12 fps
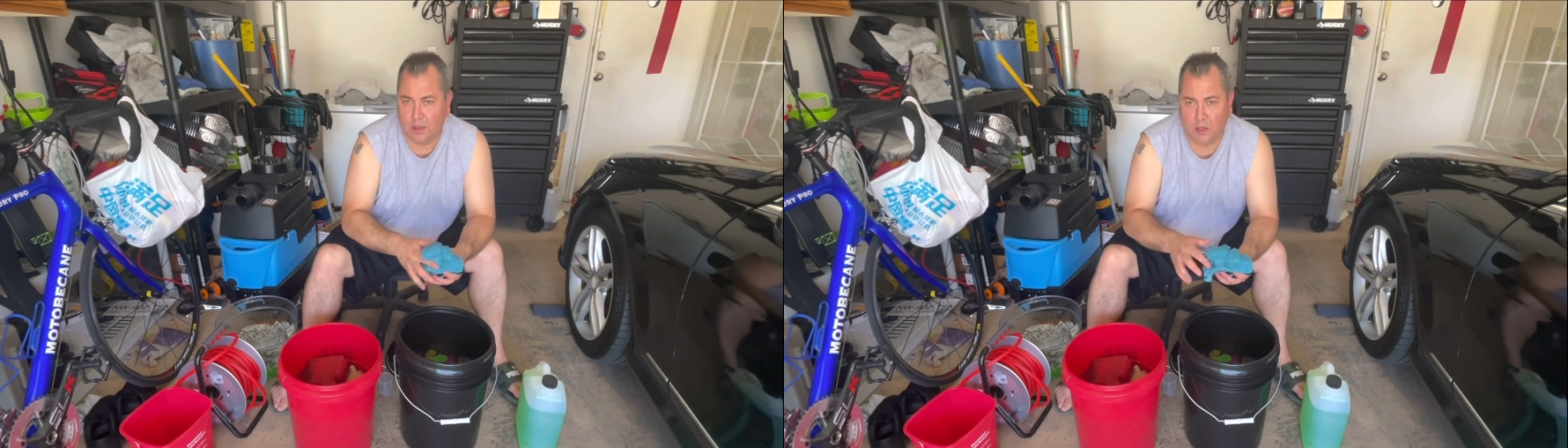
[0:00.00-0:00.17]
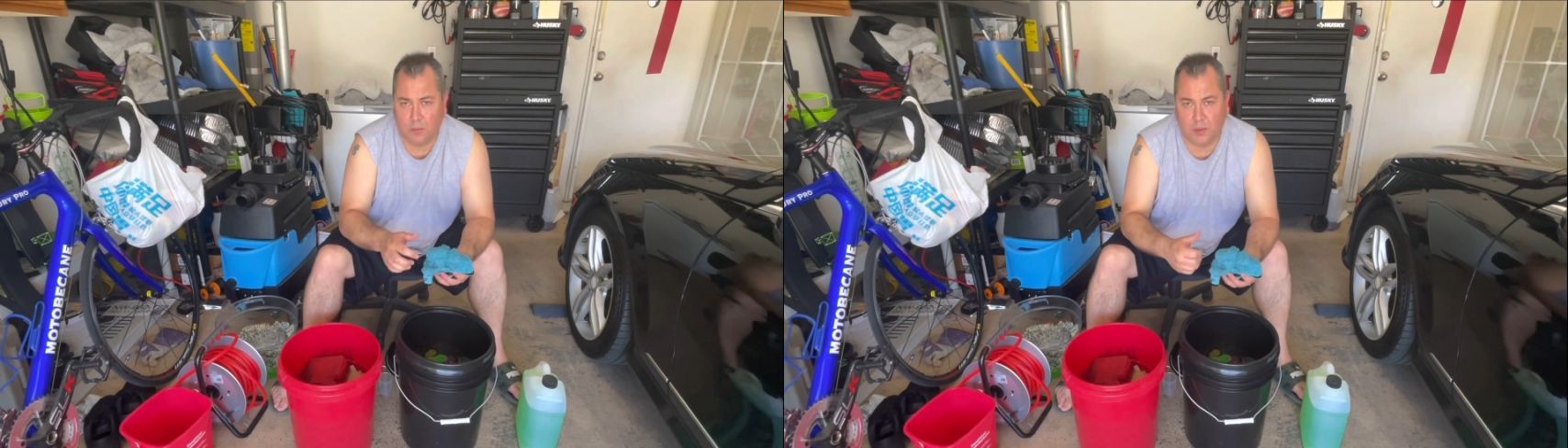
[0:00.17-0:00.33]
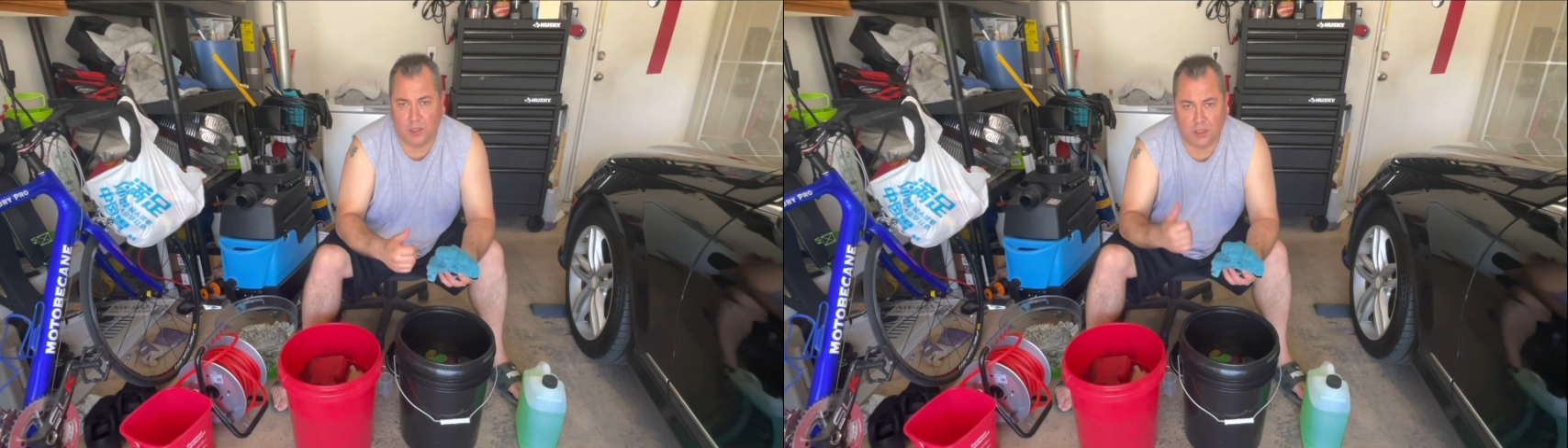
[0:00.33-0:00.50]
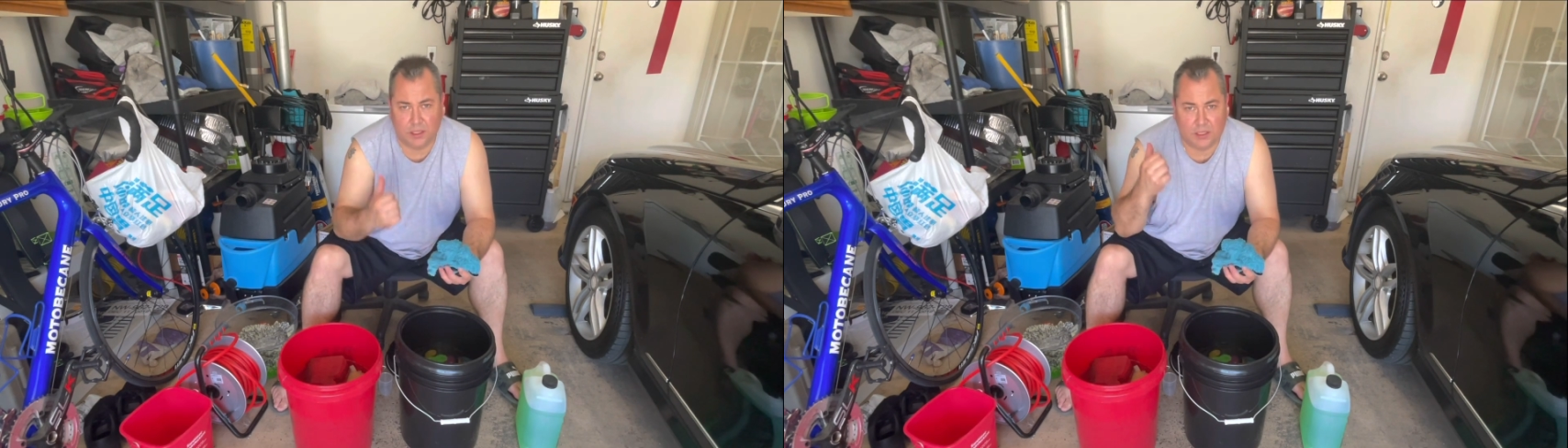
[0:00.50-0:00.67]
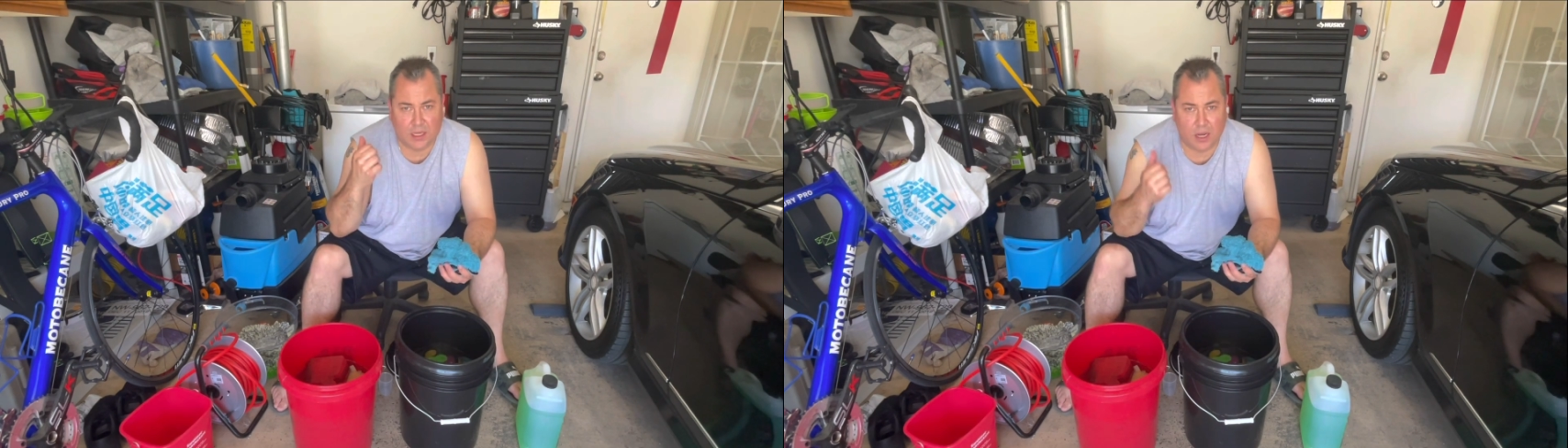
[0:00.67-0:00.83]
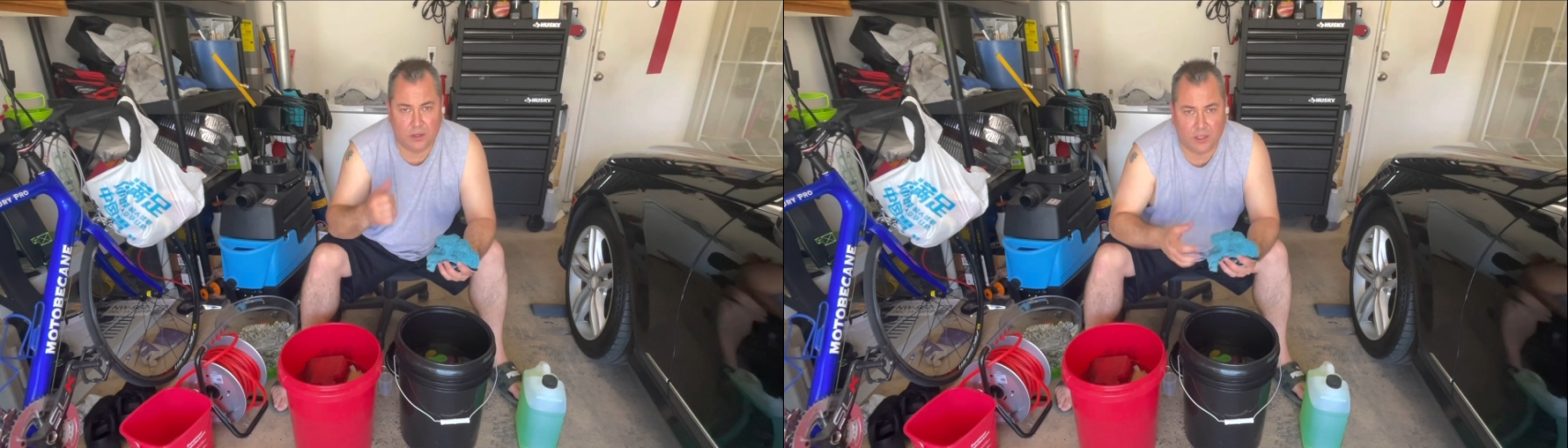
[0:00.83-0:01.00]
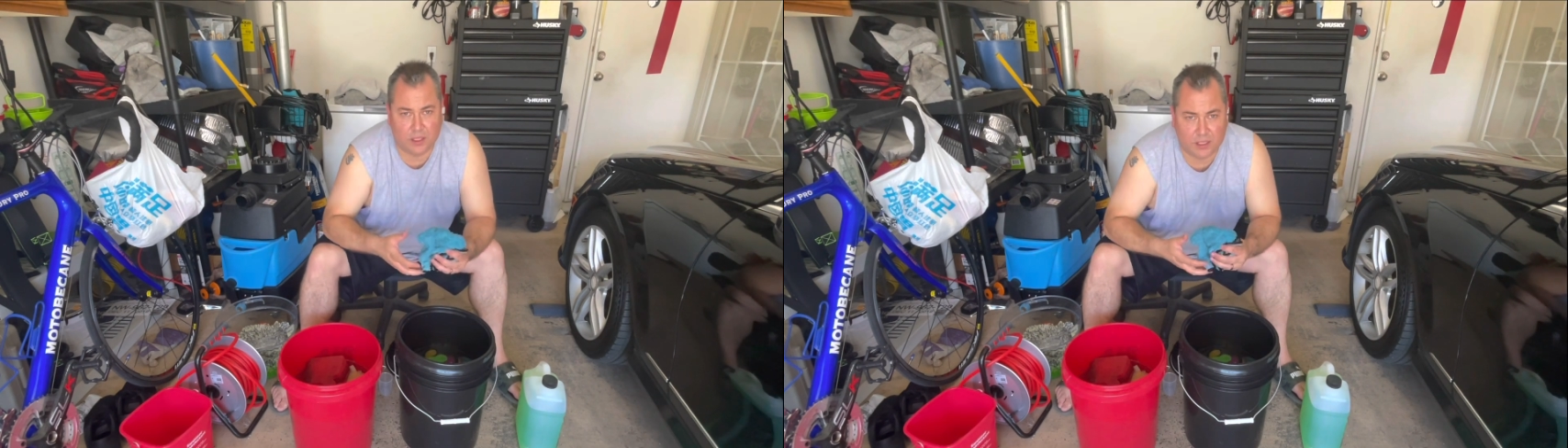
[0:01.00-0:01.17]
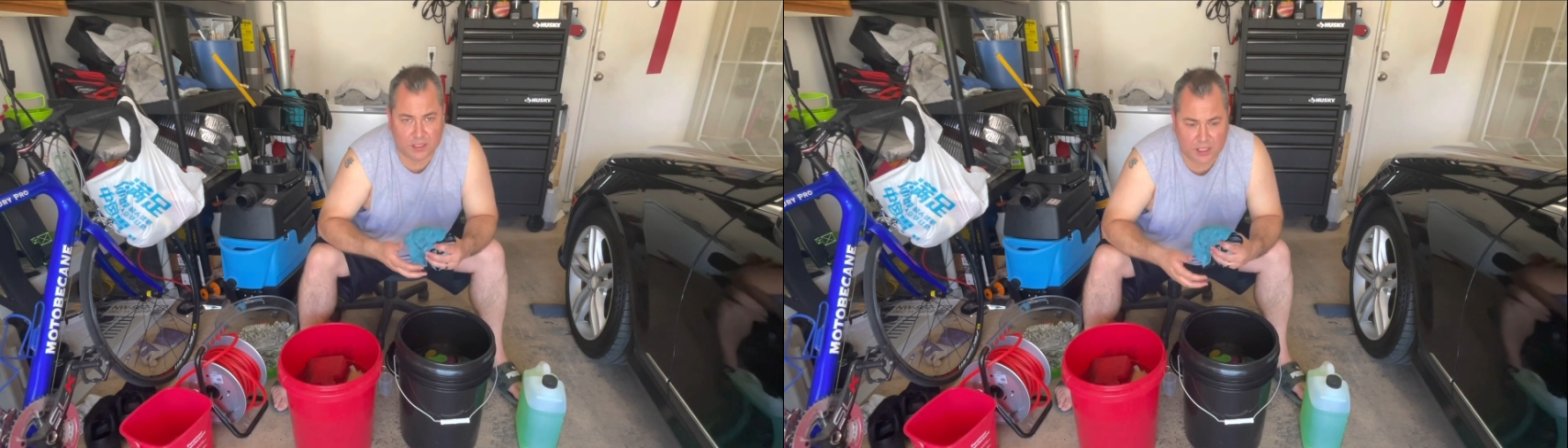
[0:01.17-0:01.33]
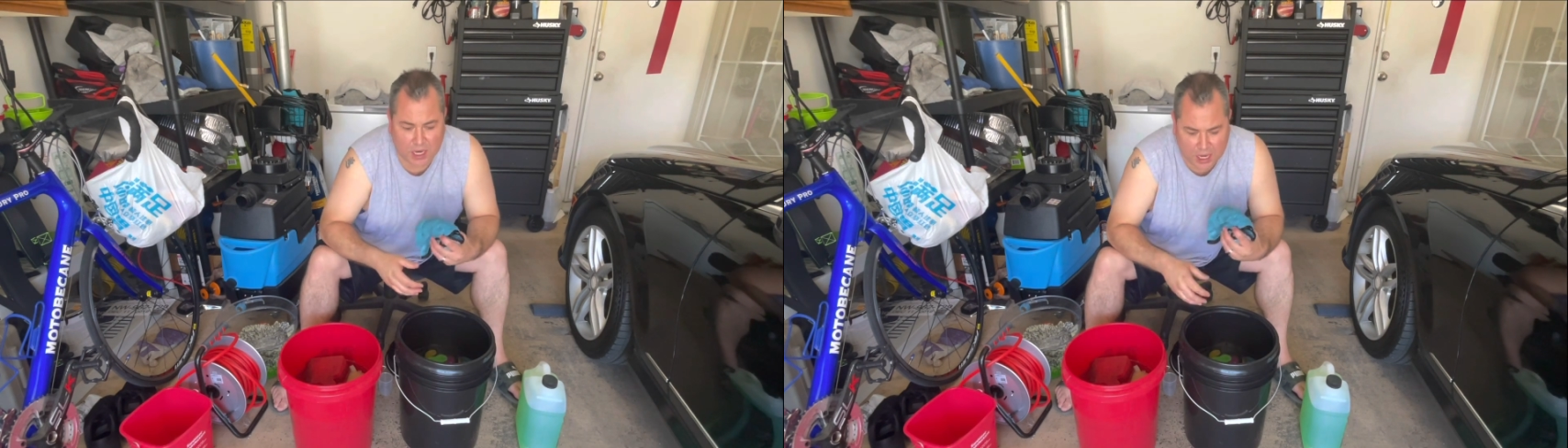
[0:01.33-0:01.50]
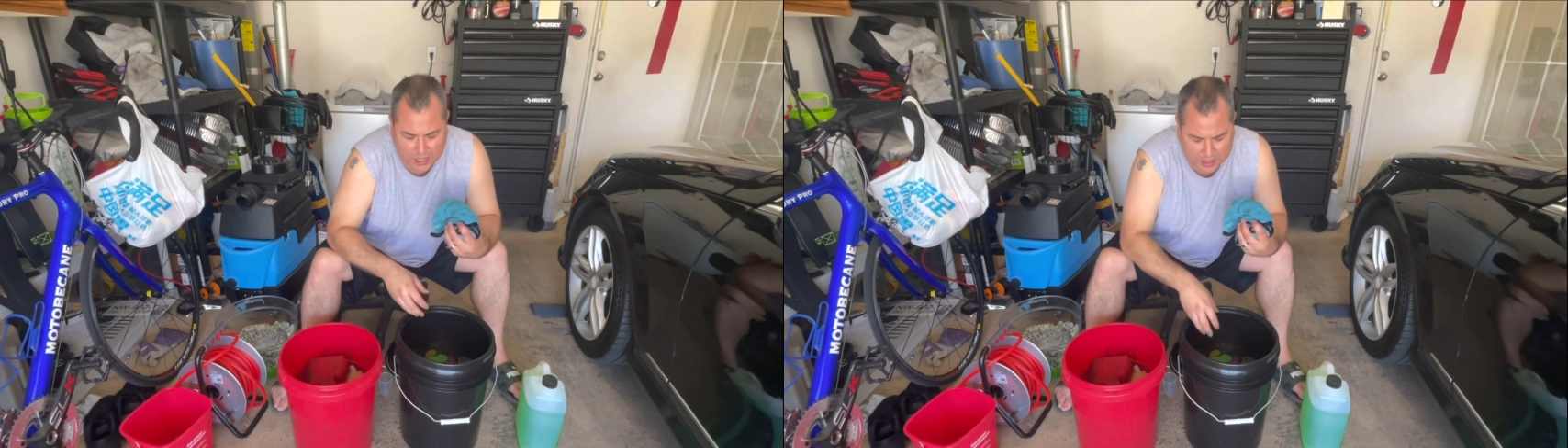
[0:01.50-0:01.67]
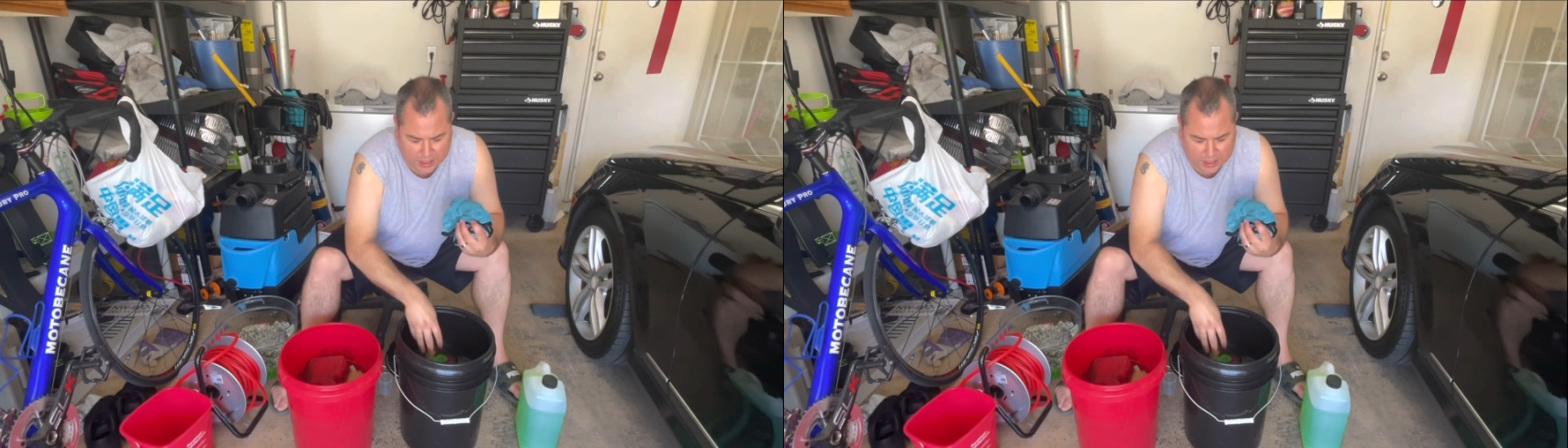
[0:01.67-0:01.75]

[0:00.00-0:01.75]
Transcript: You put this towel to the side